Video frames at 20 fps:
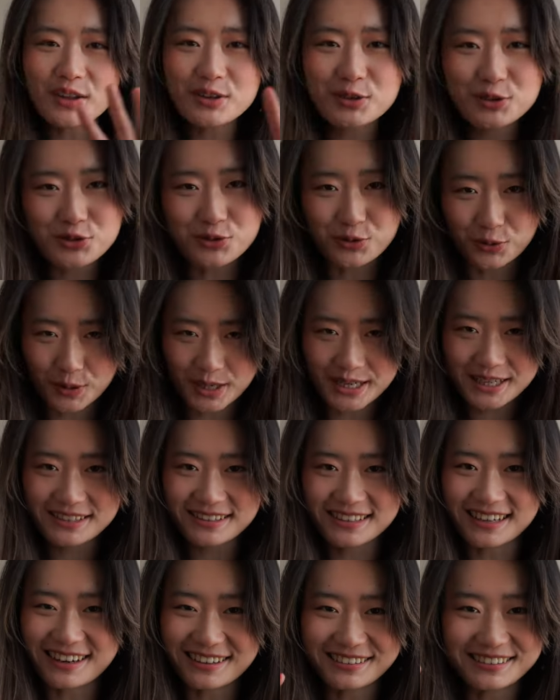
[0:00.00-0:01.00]
other story
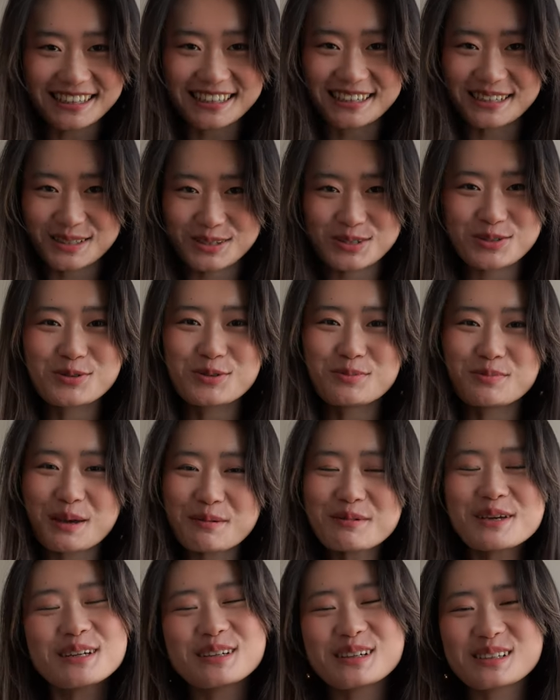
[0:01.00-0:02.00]
that I'll get into
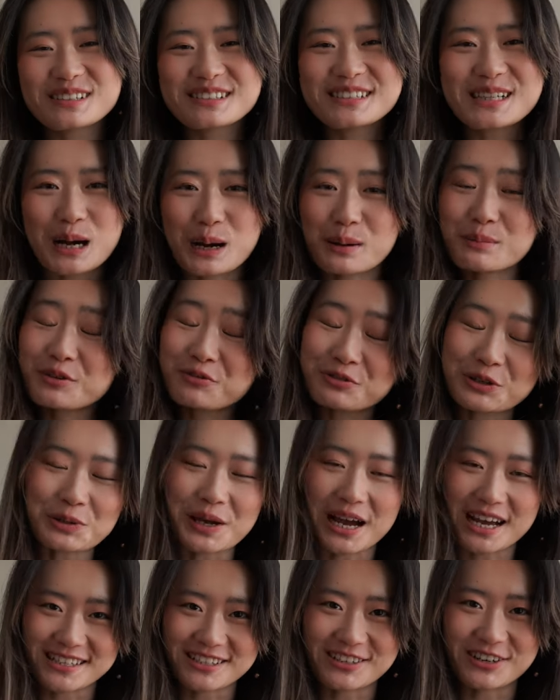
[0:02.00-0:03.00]
maybe another time if you
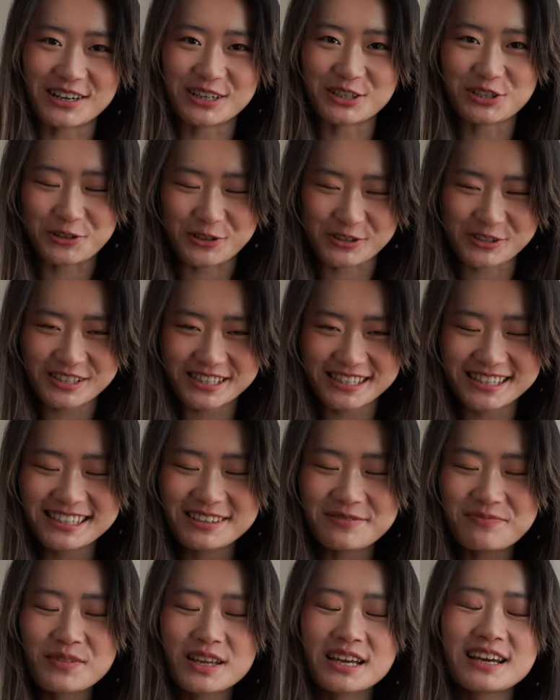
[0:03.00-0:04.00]
guys are
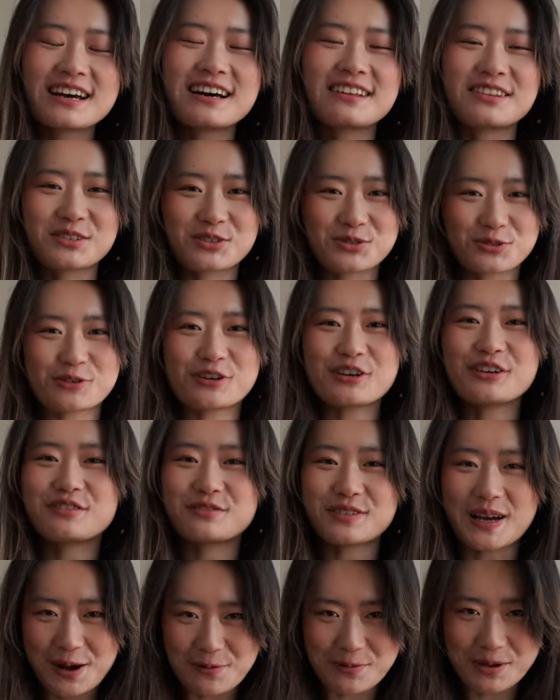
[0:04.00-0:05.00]
interested. The story
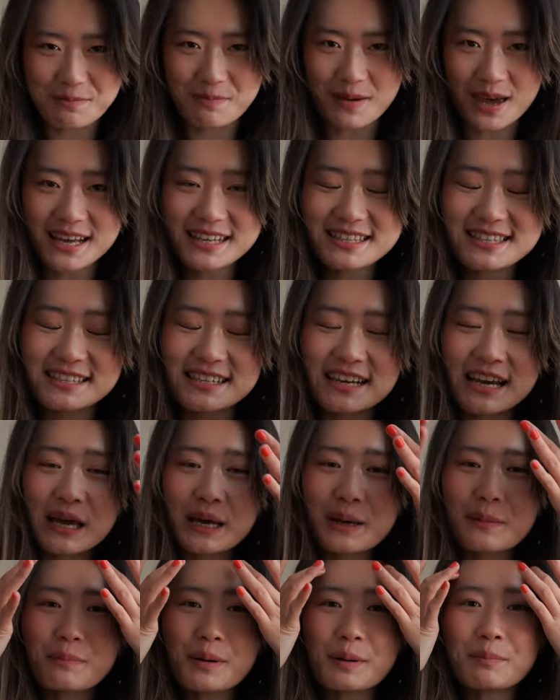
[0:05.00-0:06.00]
of how we met.
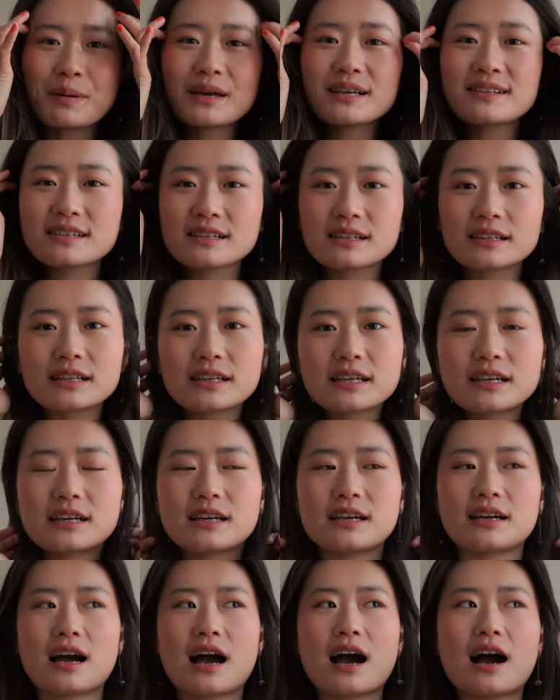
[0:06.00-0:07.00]
But
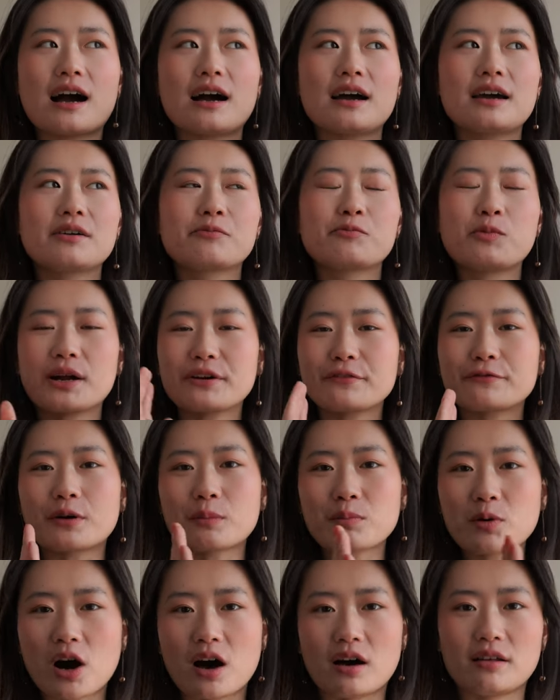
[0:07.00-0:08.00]
basically, I went
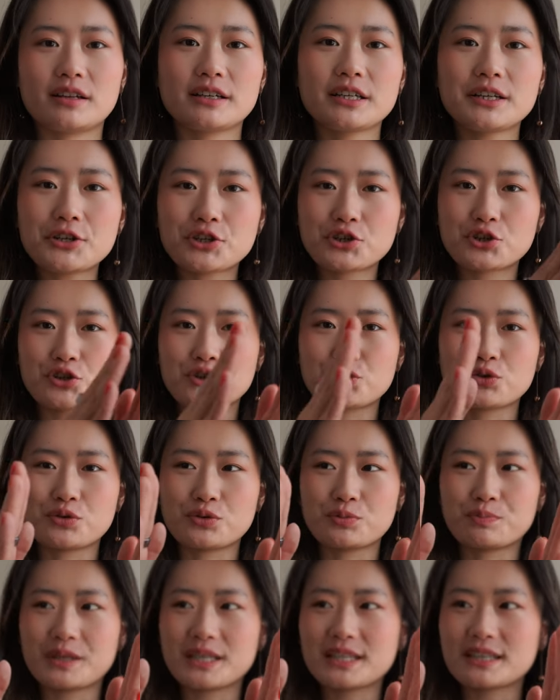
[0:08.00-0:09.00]
from college
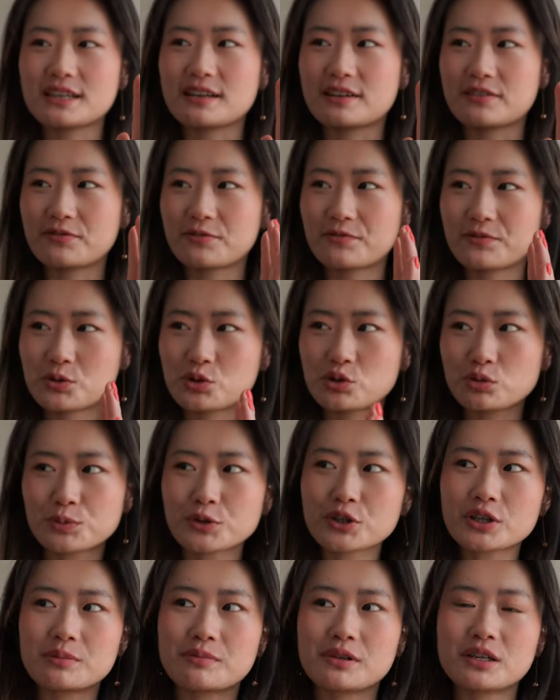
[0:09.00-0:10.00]
to being in a
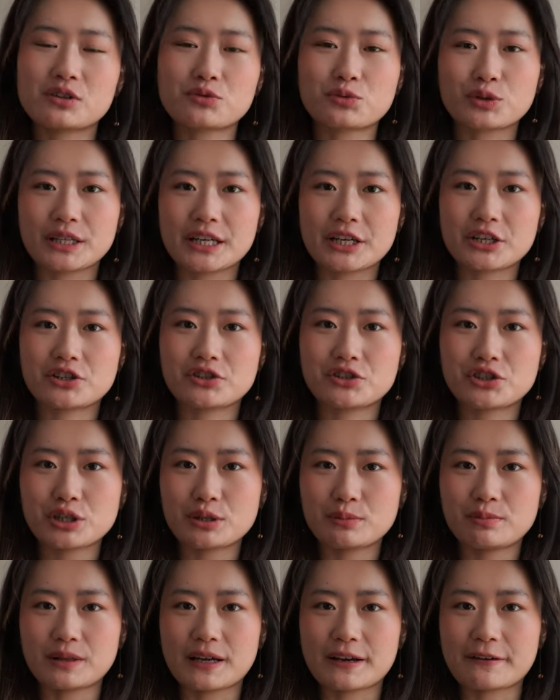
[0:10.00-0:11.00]
super committed
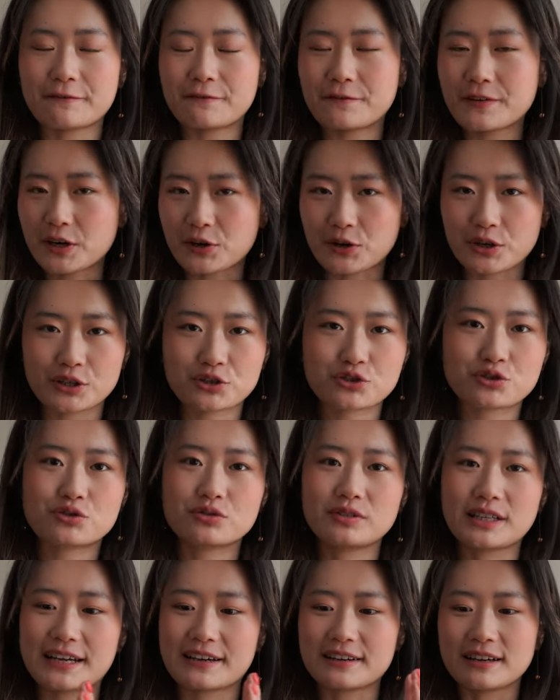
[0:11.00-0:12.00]
relationship, like very,
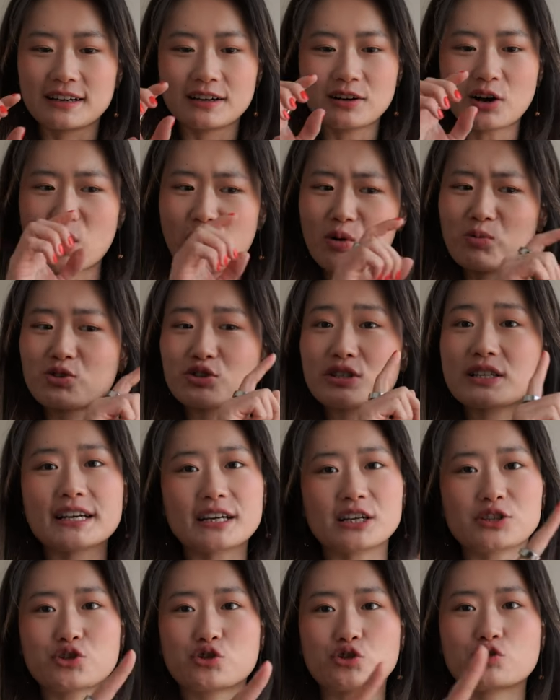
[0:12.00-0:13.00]
like almost
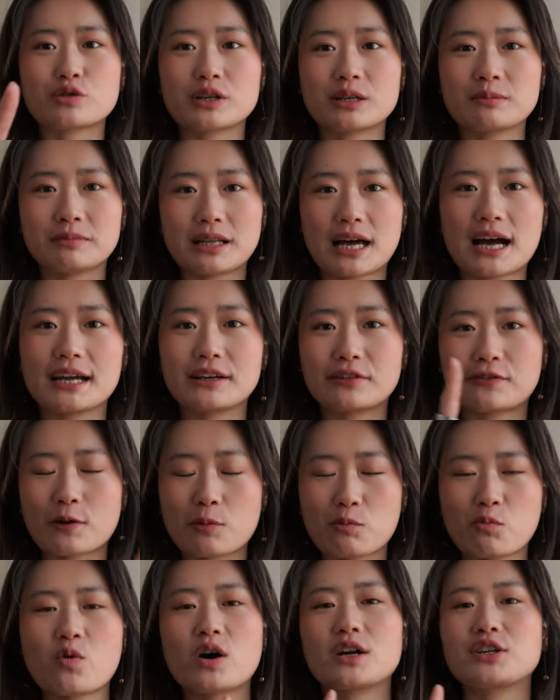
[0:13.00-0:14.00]
like a streamline
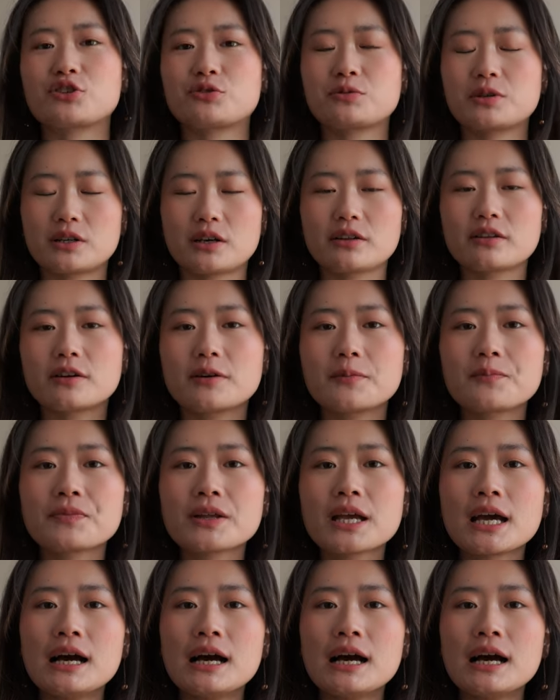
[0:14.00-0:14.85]
from one to another.